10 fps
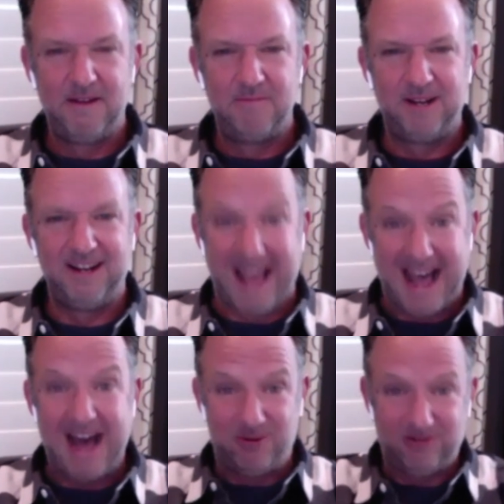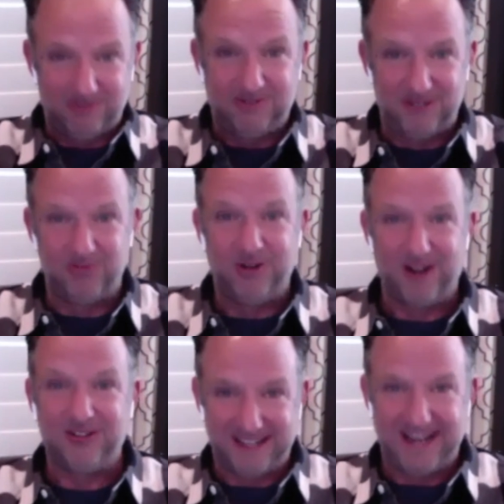But now, here we are
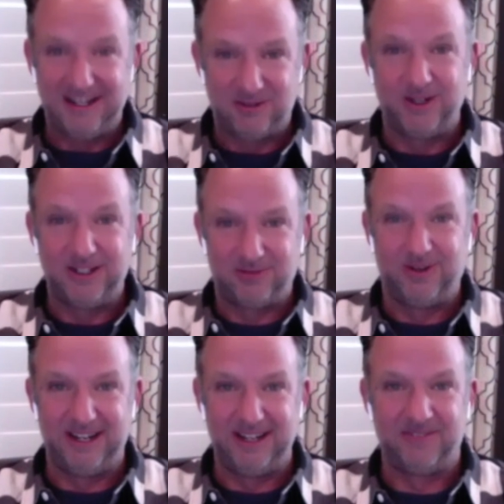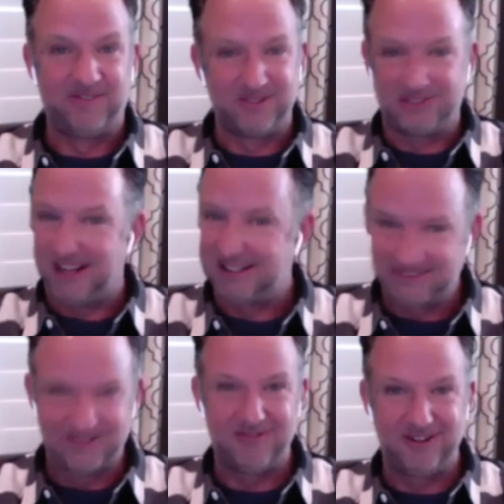today, 2020, the first class
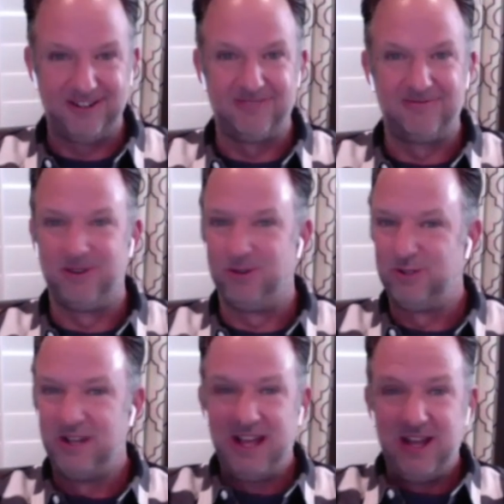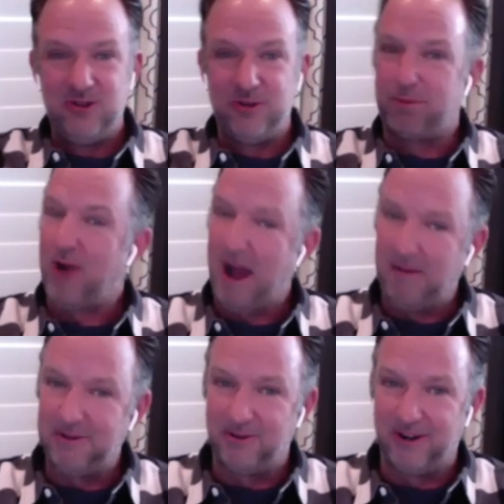is already enrolled. You
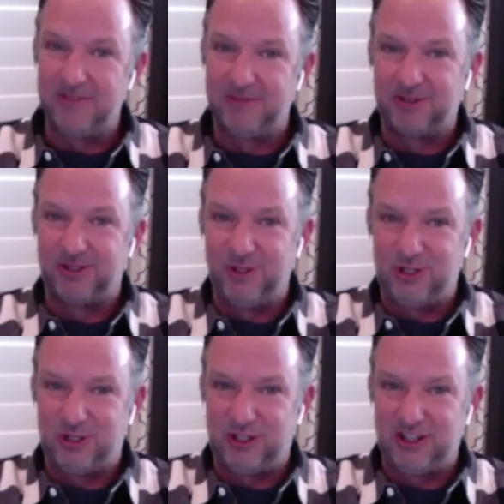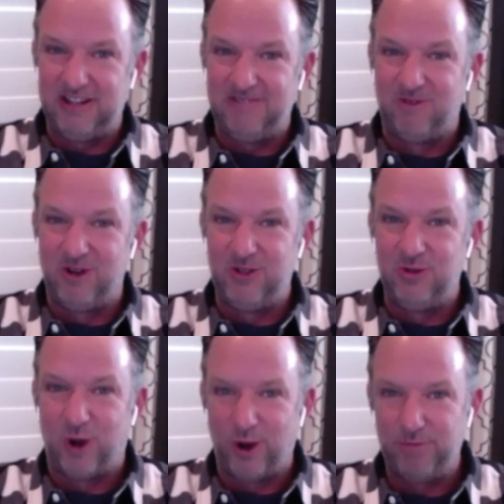probably were able to achieve what you
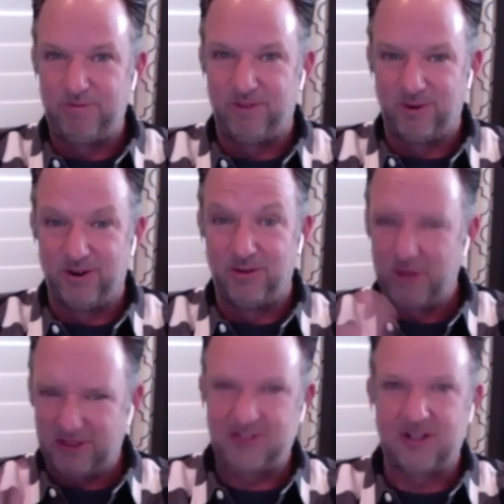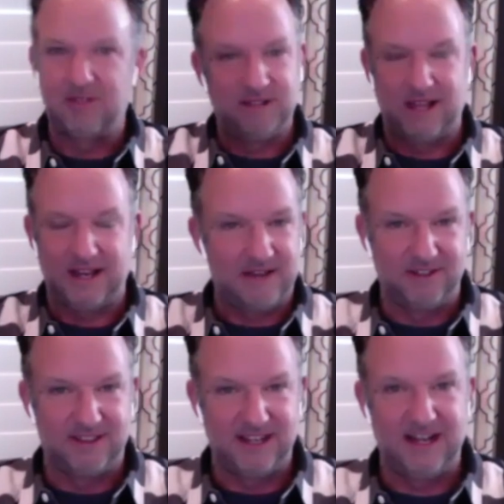hoped for with some, like
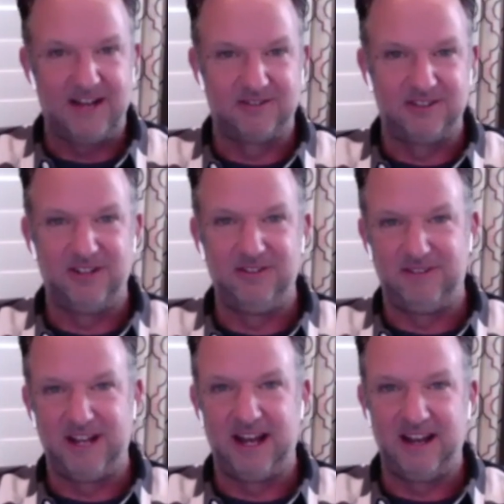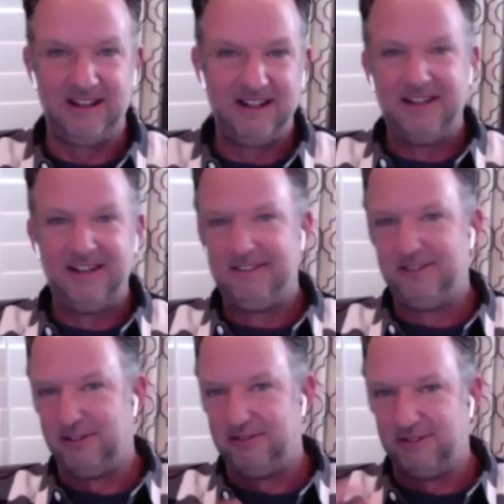everything else. You know, you've got
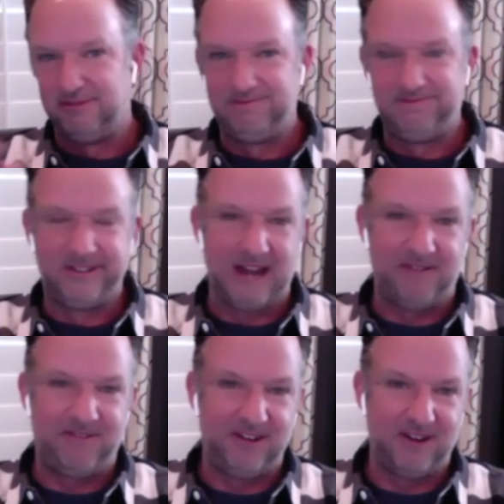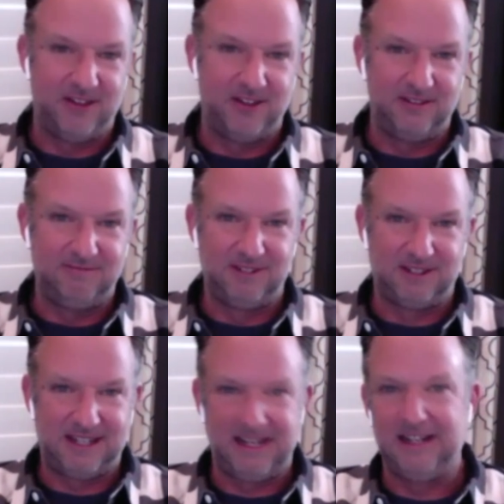you're you're you got to figure out the the
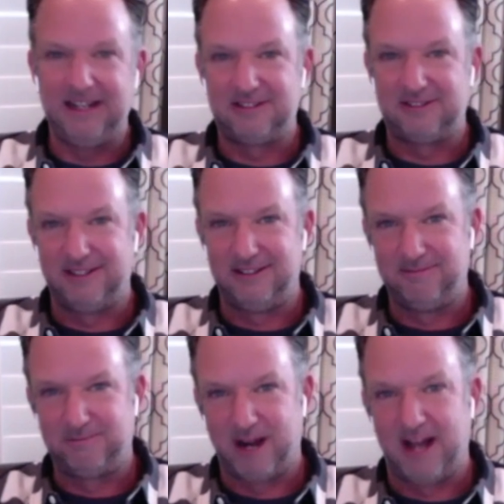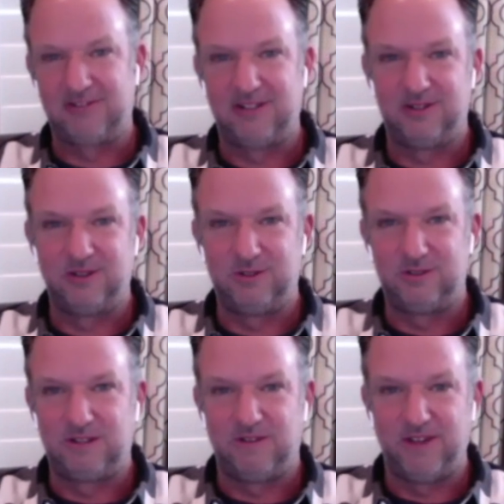kinks and processes and
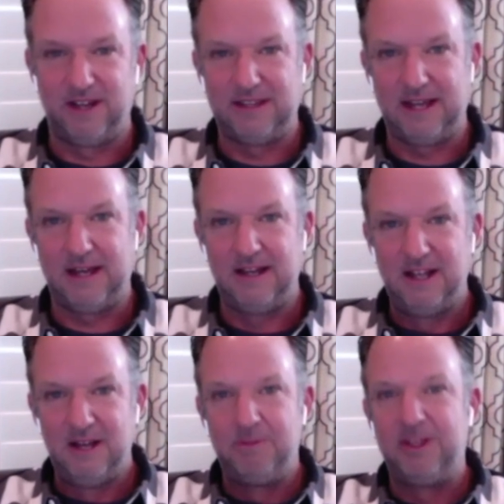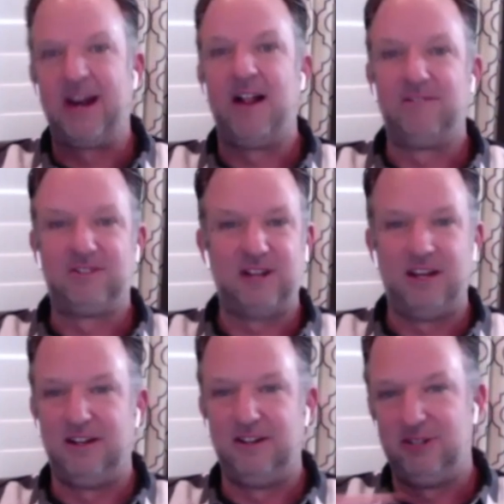stuff like that. But then all of a
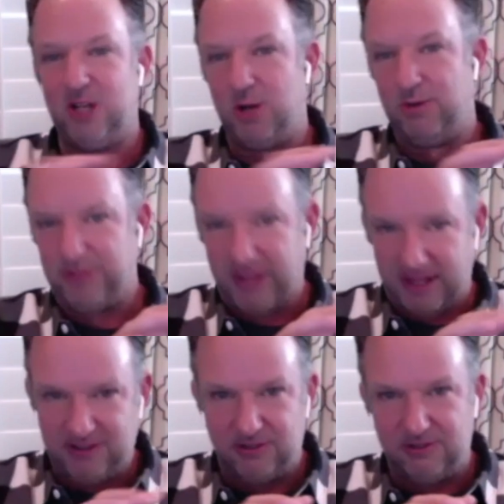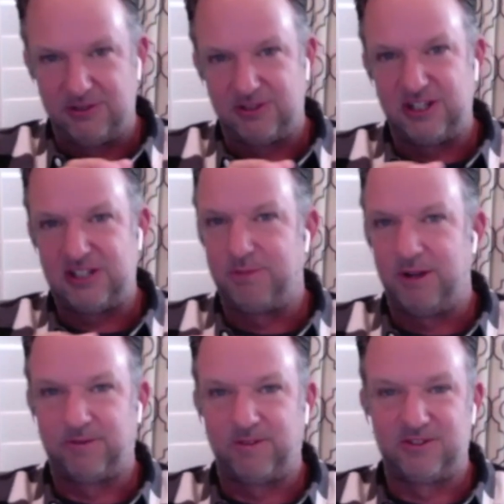sudden, you know, the, your your six
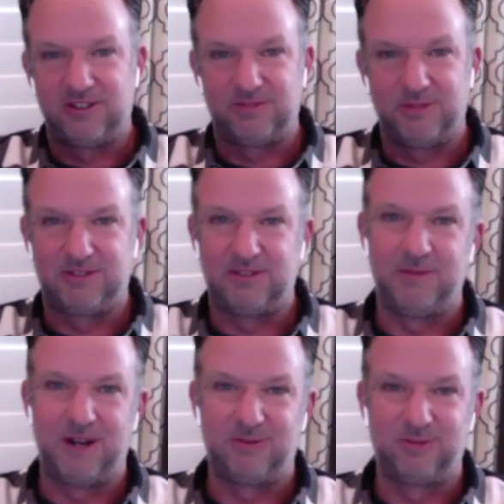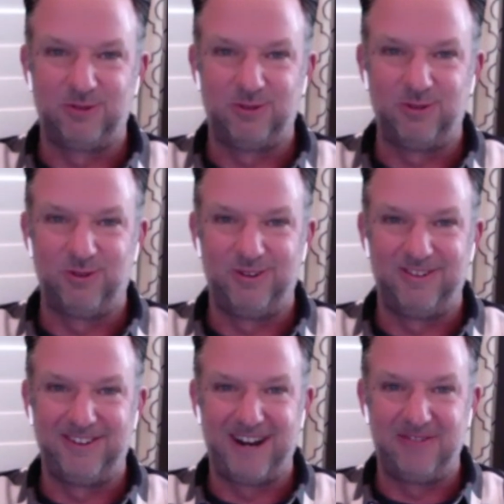months, first six months of the medical school are going
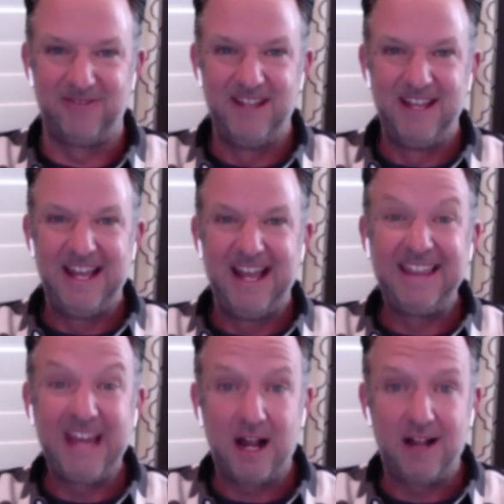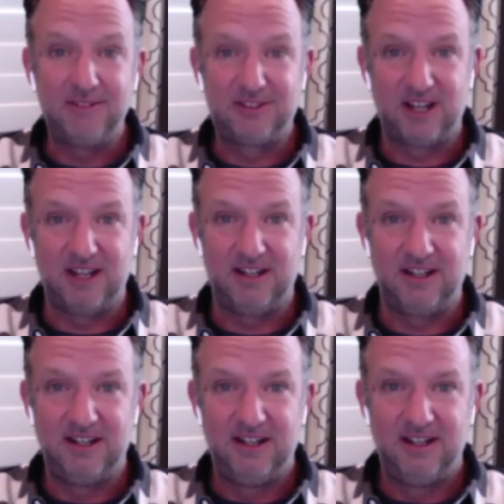around, and then all of a sudden,